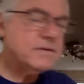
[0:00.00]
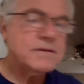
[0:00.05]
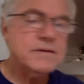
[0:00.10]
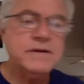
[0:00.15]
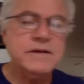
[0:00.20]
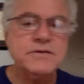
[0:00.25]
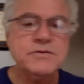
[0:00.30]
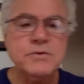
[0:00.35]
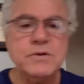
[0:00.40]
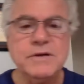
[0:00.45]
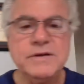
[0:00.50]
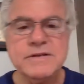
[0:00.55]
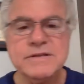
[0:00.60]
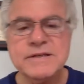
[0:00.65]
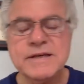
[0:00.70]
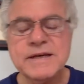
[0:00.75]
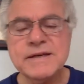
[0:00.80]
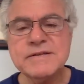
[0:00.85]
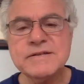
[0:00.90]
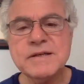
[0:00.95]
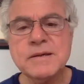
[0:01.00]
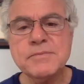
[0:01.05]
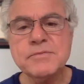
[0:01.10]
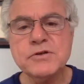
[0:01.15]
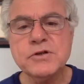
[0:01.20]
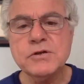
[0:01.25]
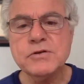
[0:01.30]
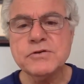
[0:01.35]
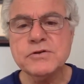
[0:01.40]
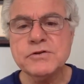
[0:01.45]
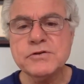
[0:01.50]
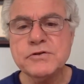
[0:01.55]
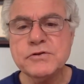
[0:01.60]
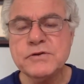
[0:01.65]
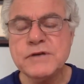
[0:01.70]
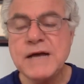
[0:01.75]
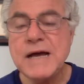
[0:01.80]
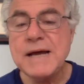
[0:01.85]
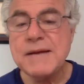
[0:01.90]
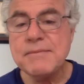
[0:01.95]
it's really saying some children do
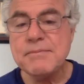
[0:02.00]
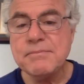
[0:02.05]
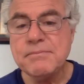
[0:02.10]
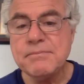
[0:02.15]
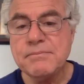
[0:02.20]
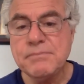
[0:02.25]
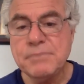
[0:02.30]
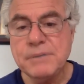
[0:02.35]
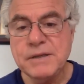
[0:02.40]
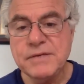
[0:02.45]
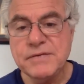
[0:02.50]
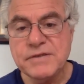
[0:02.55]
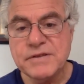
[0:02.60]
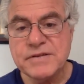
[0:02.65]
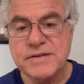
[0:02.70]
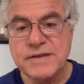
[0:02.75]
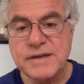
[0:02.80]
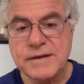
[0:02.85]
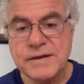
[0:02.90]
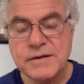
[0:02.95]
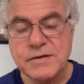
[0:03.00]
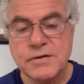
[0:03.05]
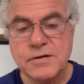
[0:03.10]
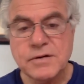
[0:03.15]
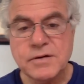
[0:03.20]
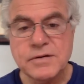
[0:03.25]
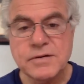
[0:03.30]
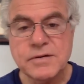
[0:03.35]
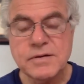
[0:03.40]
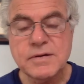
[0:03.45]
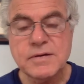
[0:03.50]
not believe in Santa Claus.